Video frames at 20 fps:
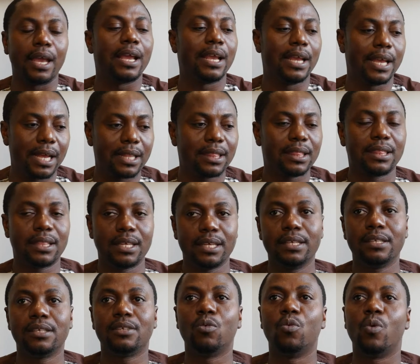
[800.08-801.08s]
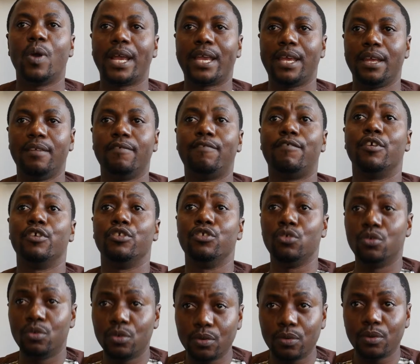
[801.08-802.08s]
get things working for
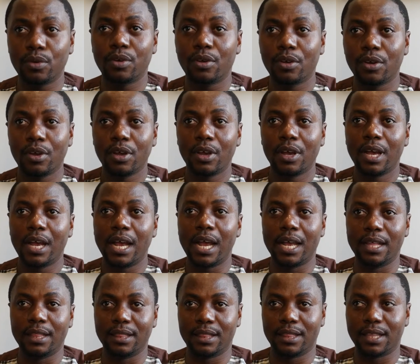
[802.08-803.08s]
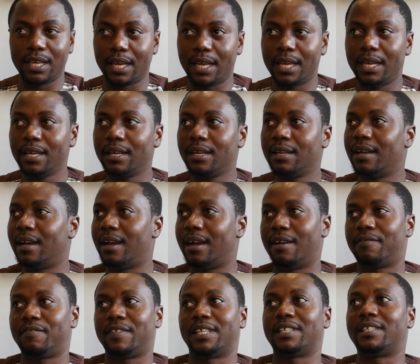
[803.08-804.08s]
you, and then
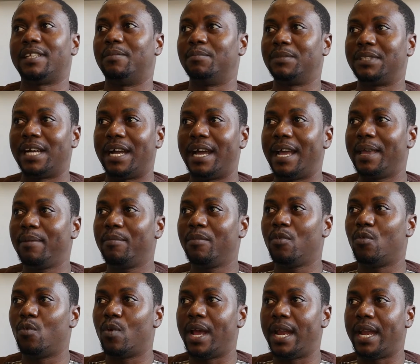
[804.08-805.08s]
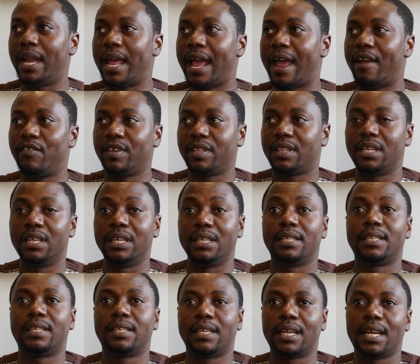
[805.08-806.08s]
after some time, when everything
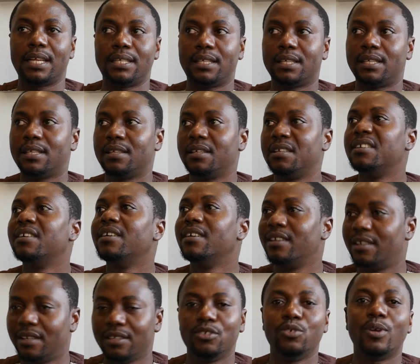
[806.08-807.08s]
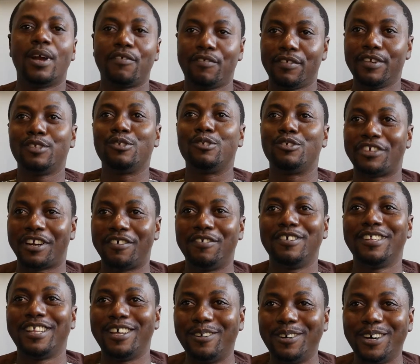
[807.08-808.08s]
is set, you are free to
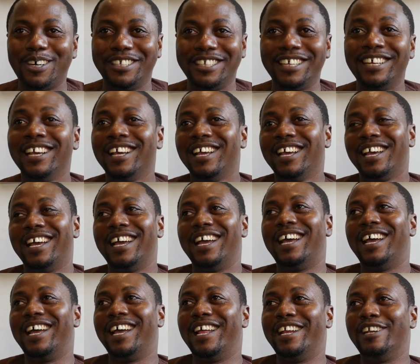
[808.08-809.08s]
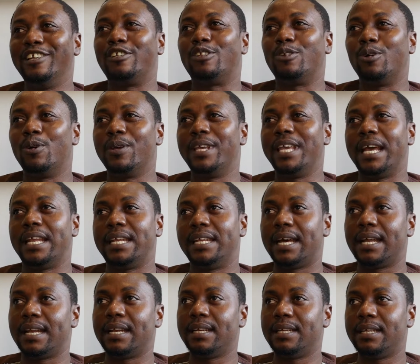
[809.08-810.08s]
travel the world. And so
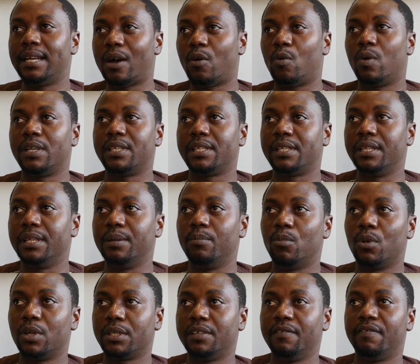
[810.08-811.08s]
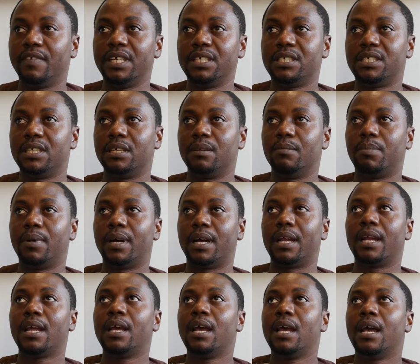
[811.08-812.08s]
that was the motivation.
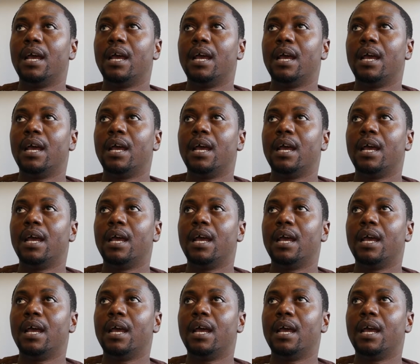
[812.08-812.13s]
But